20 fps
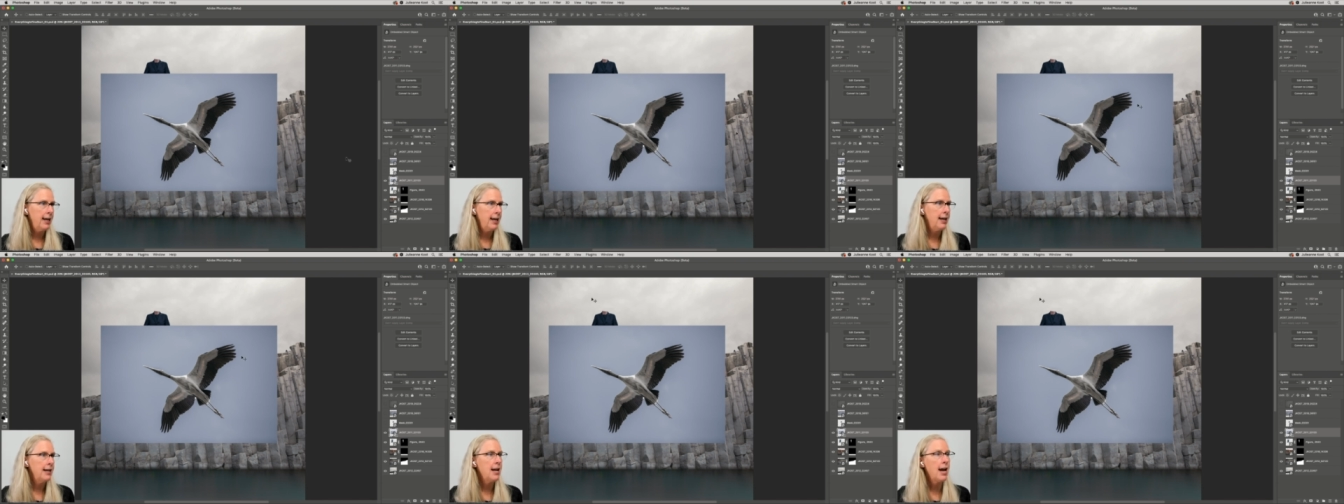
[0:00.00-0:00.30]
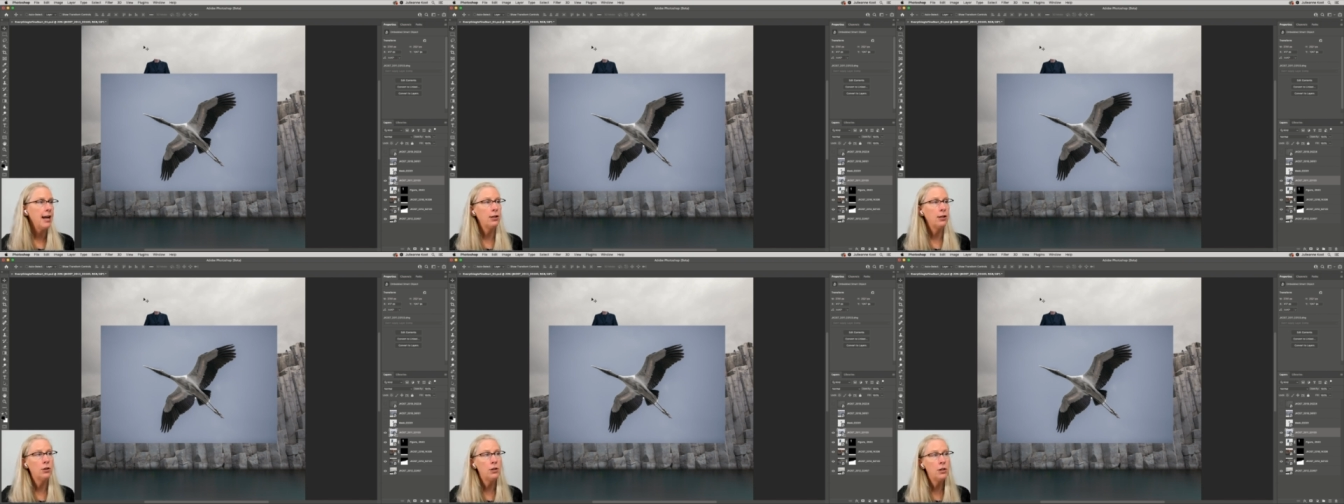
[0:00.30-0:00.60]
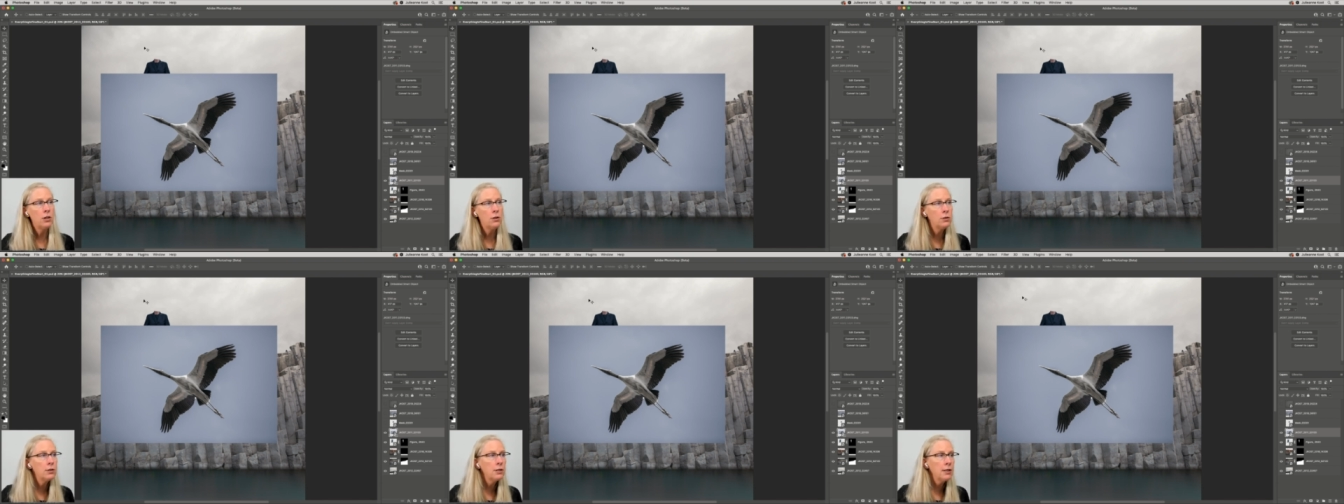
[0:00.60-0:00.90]
and I
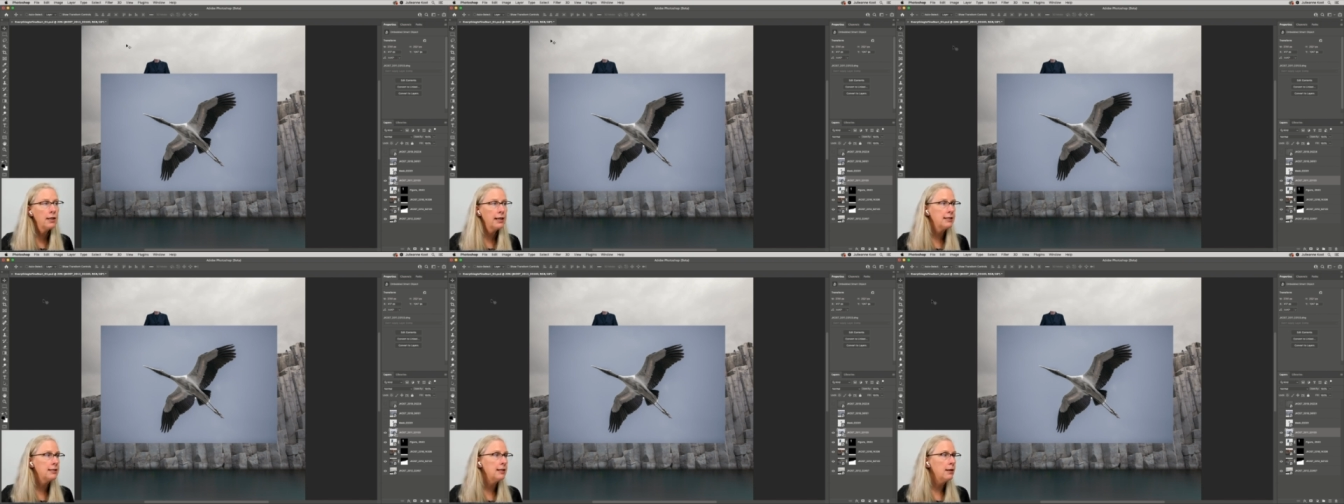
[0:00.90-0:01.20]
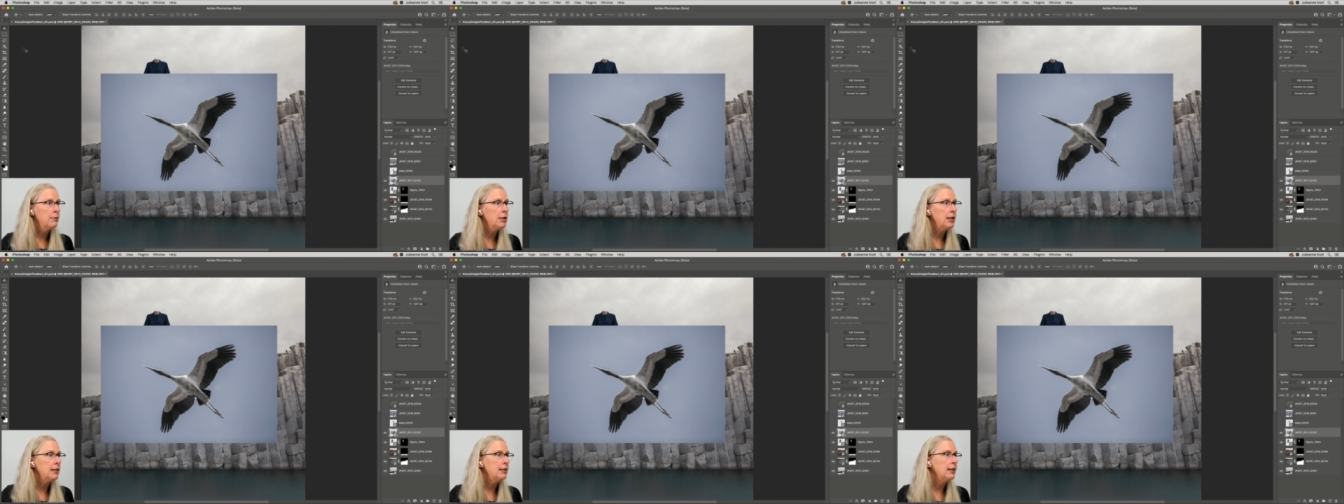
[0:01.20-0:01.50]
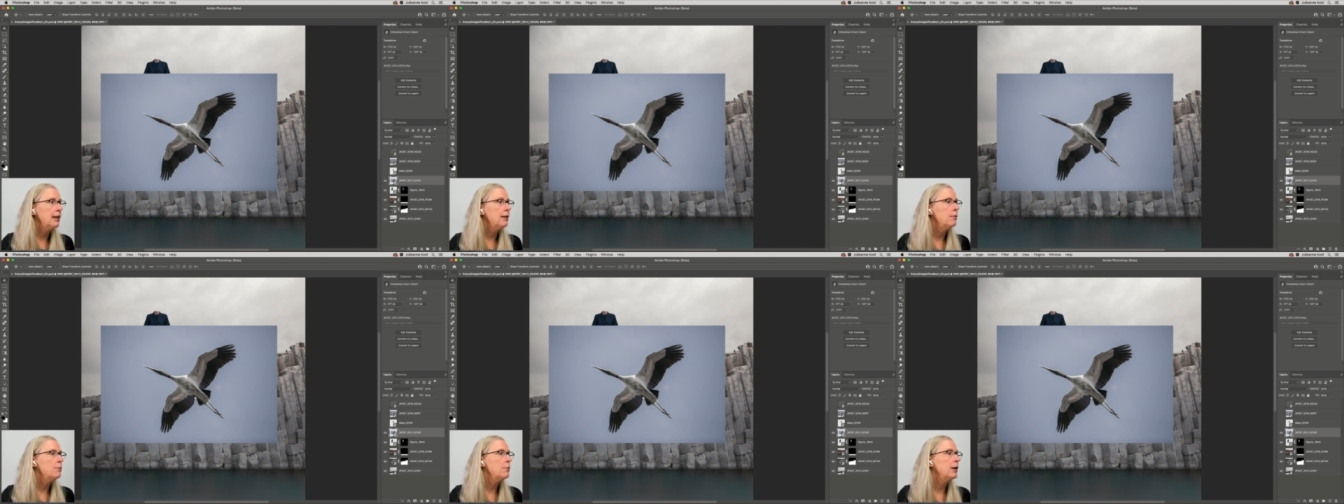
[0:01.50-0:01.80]
could use select
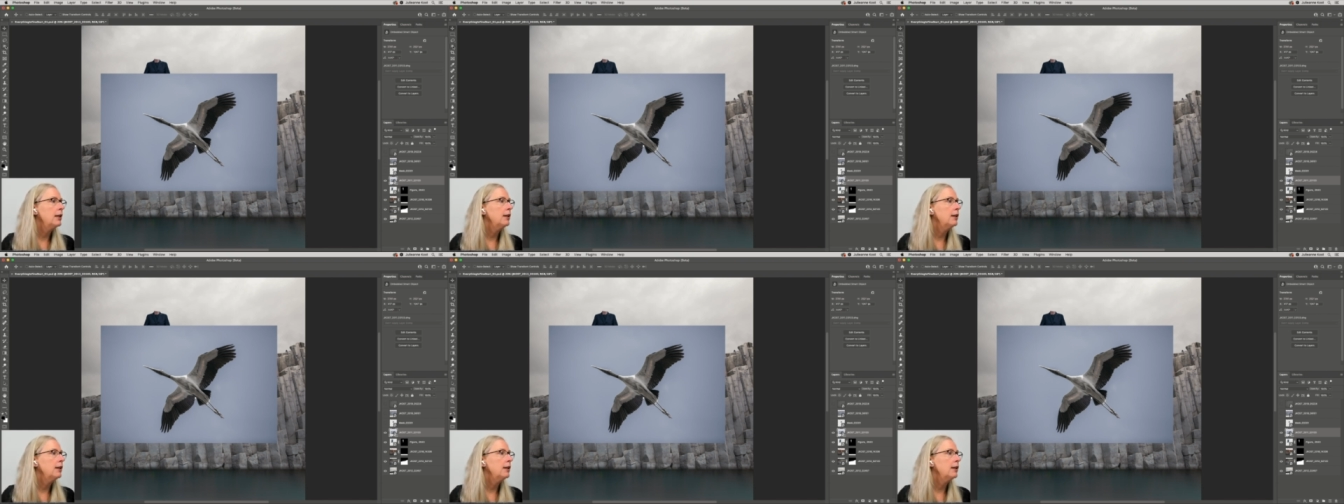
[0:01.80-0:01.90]
subject again,